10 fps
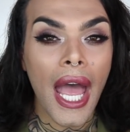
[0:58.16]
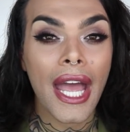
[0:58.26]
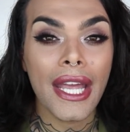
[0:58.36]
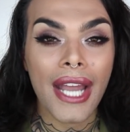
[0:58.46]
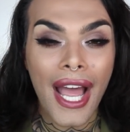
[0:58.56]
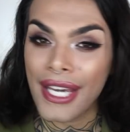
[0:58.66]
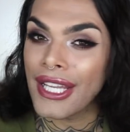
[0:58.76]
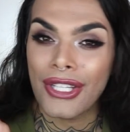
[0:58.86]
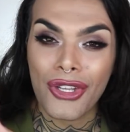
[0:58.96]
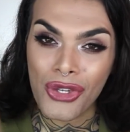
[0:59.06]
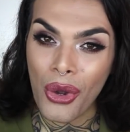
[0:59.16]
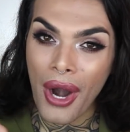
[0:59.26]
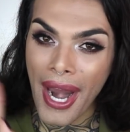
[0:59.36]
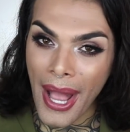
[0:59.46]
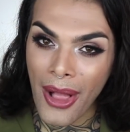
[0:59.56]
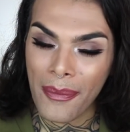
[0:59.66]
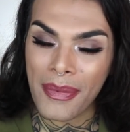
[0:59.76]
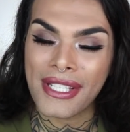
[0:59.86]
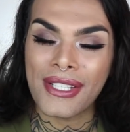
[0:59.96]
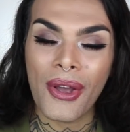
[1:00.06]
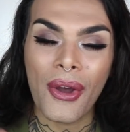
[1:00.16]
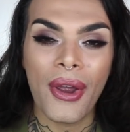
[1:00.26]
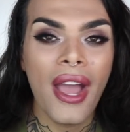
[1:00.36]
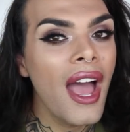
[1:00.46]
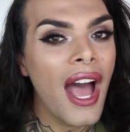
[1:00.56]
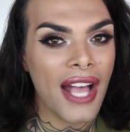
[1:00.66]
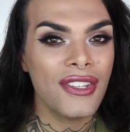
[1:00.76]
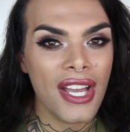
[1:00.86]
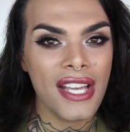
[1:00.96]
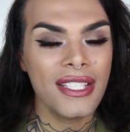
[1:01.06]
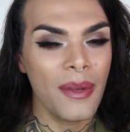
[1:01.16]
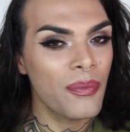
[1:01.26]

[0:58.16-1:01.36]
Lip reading: and I need your help. So as you guys